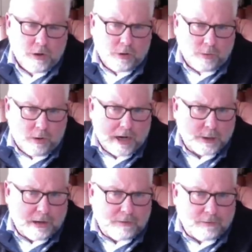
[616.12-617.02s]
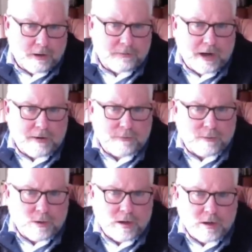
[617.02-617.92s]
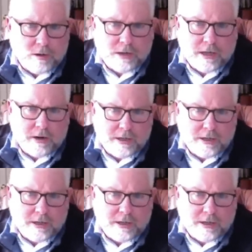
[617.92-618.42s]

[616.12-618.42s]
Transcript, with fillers: Greg's been involved now for a few years there.